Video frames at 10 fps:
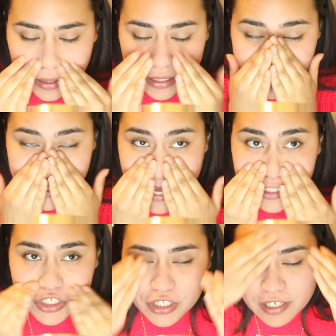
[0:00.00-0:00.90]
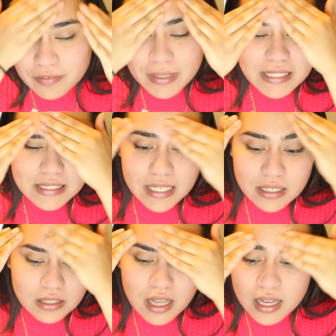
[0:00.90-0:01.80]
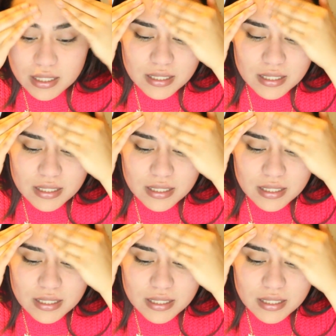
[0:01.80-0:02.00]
the texture of my skin a lot,